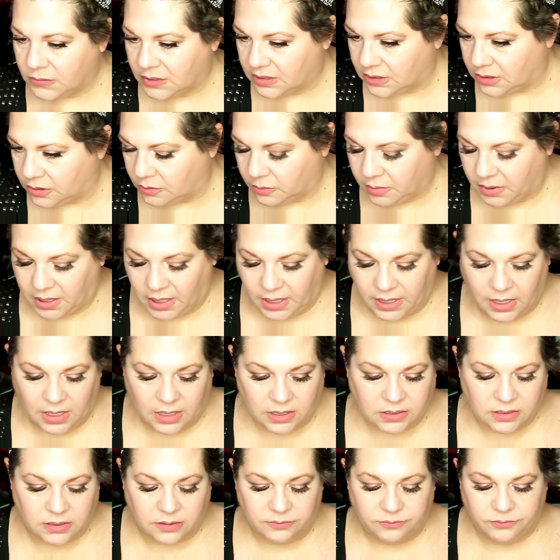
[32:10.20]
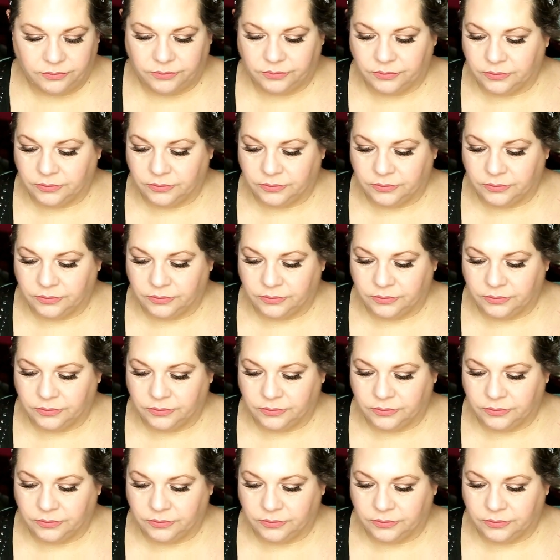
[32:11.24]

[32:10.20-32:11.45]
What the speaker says: A little bit, I guess.